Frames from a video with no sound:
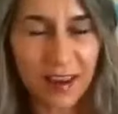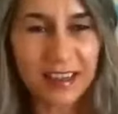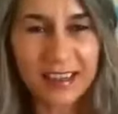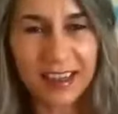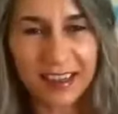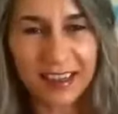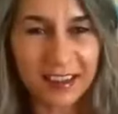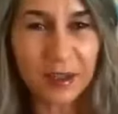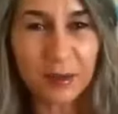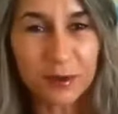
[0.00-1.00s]

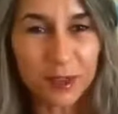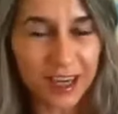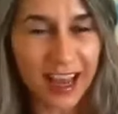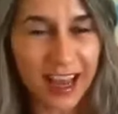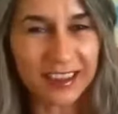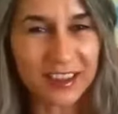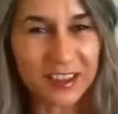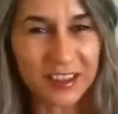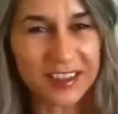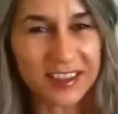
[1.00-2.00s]
facing new
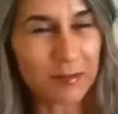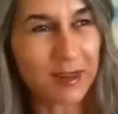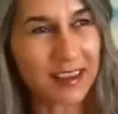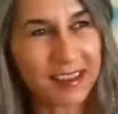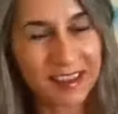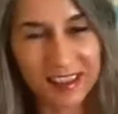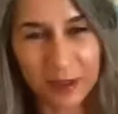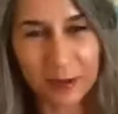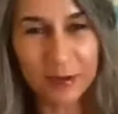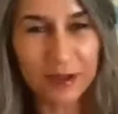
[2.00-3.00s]
challenges. I mean,
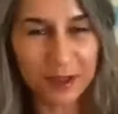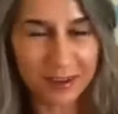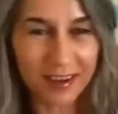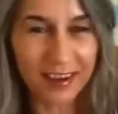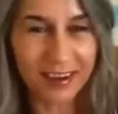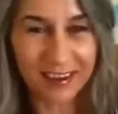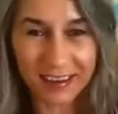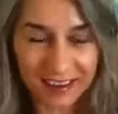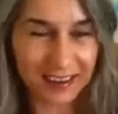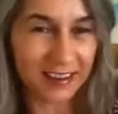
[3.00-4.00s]
this huge,
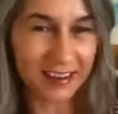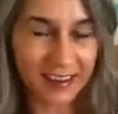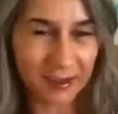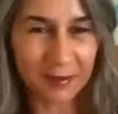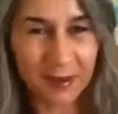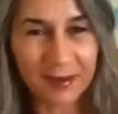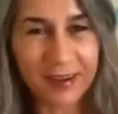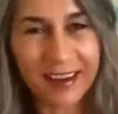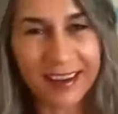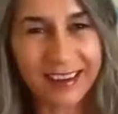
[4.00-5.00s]
the
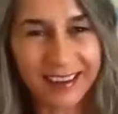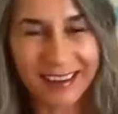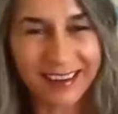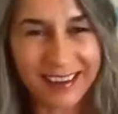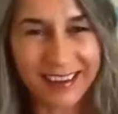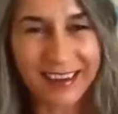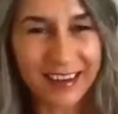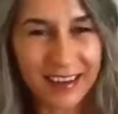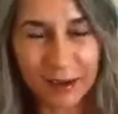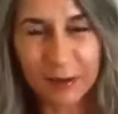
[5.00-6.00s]
corona,
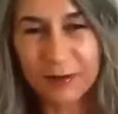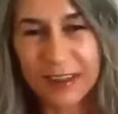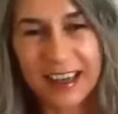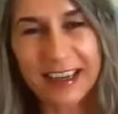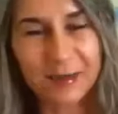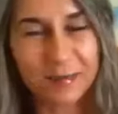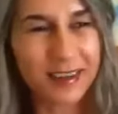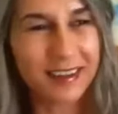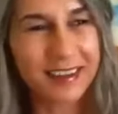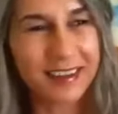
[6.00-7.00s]
COVID has
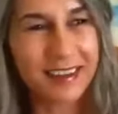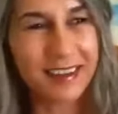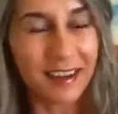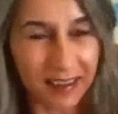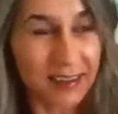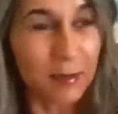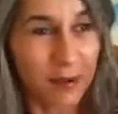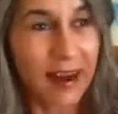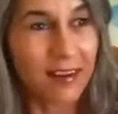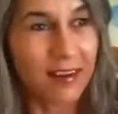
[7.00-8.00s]
been the
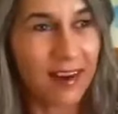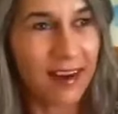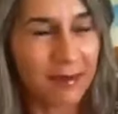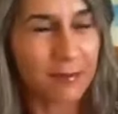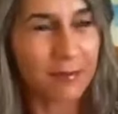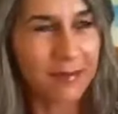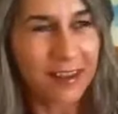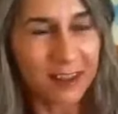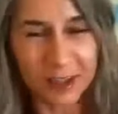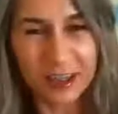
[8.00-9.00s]
paradigm
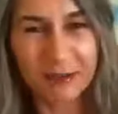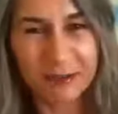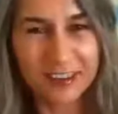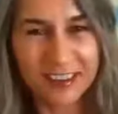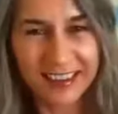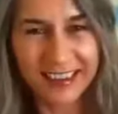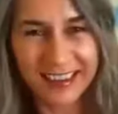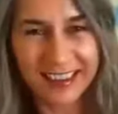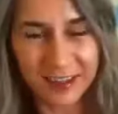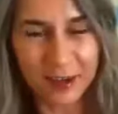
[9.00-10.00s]
shift,
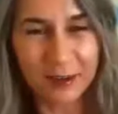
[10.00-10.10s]
so